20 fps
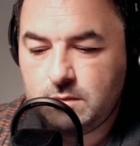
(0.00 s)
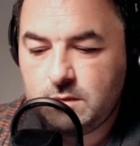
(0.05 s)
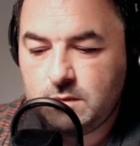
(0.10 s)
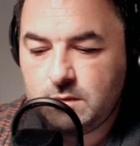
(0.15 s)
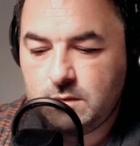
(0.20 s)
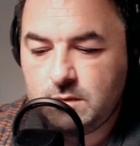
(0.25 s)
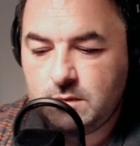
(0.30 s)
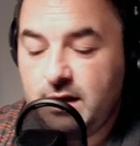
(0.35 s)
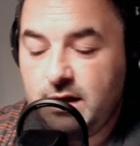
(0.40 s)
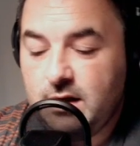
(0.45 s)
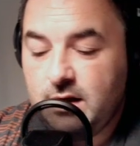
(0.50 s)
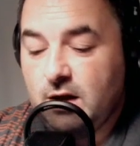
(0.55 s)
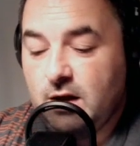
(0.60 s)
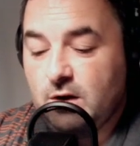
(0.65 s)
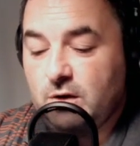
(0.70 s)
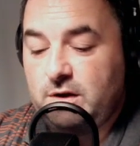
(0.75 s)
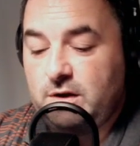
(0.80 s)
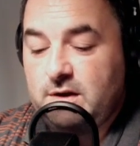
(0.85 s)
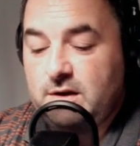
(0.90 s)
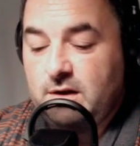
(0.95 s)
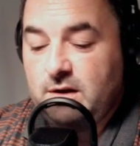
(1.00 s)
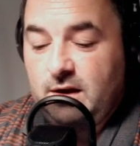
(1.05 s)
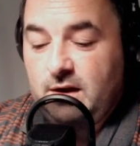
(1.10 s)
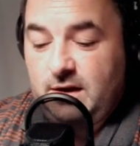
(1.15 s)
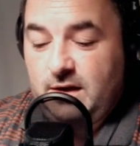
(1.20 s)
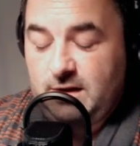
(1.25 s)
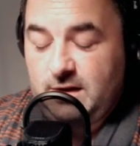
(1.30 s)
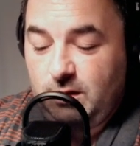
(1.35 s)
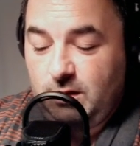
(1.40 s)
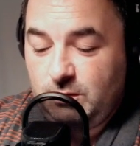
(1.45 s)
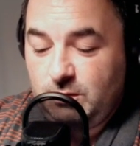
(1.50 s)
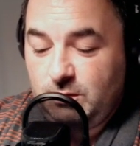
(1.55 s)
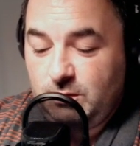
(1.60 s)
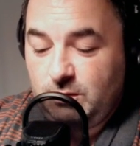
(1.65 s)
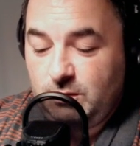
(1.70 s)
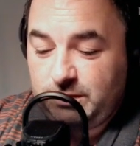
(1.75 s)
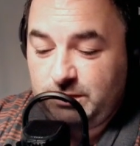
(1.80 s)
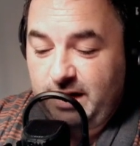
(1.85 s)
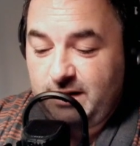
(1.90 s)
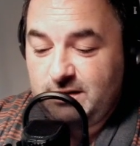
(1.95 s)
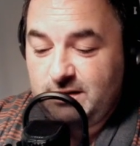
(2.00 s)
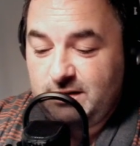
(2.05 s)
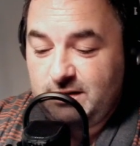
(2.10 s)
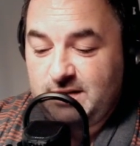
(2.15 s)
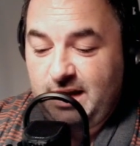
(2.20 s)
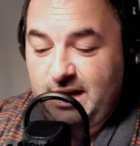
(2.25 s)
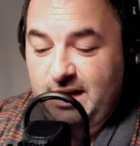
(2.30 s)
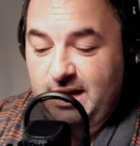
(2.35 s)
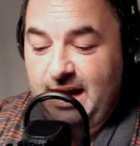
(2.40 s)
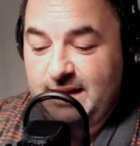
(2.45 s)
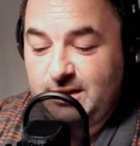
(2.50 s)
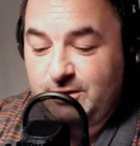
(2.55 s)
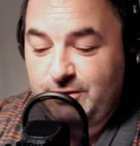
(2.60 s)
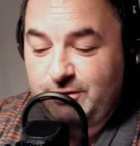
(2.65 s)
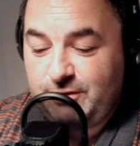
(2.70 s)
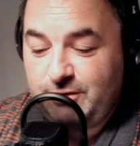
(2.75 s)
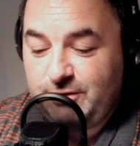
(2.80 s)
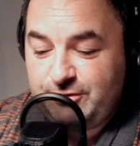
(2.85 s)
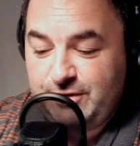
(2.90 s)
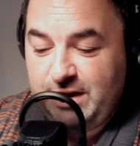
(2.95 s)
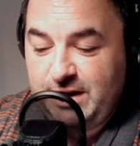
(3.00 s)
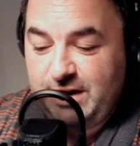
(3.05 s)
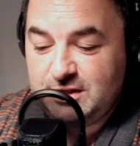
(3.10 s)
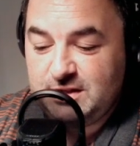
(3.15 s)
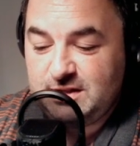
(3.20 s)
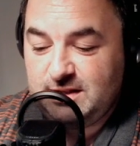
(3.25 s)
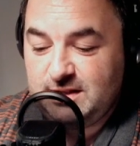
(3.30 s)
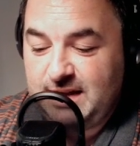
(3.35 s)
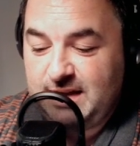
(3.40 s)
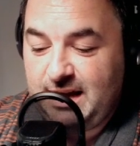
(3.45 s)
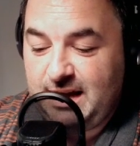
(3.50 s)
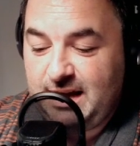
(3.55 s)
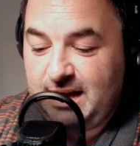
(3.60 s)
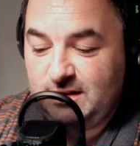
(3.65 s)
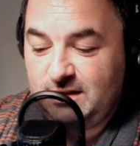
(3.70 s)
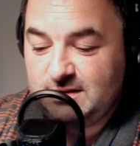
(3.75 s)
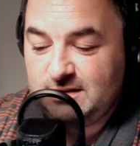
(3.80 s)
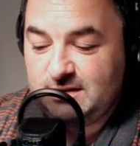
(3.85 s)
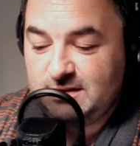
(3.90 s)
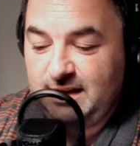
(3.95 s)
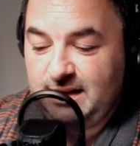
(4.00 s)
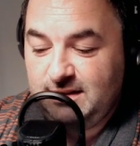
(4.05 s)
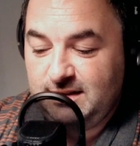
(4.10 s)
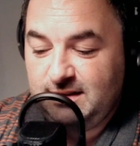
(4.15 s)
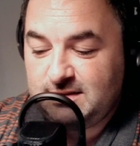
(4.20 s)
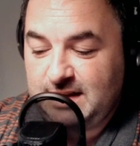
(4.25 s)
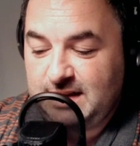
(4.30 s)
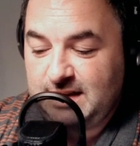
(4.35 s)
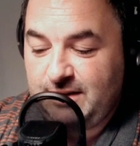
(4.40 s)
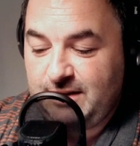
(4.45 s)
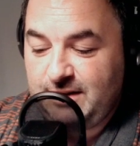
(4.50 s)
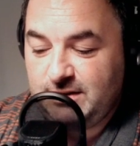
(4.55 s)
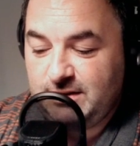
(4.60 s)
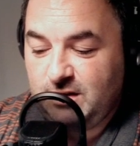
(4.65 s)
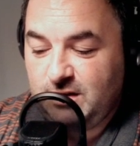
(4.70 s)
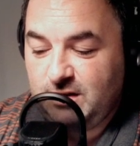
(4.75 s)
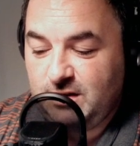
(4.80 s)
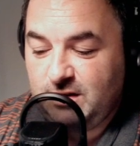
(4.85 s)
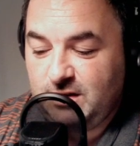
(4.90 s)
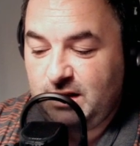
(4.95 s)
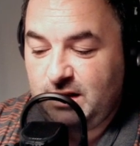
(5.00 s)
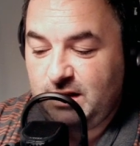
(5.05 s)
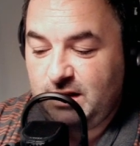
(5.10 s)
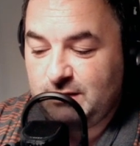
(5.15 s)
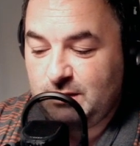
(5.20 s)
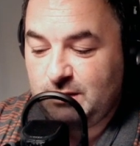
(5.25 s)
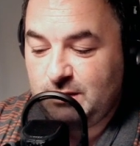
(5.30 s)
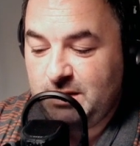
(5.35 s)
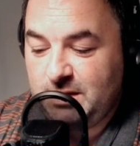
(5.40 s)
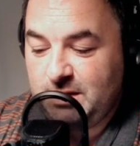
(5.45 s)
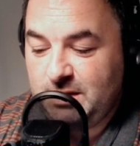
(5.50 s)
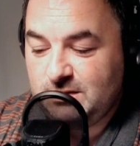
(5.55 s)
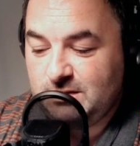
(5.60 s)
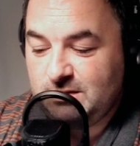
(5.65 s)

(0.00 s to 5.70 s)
Yeah, like, John O'Dare is saying Andy Gray's reaction to the tackle on Salah is staggering talk after being,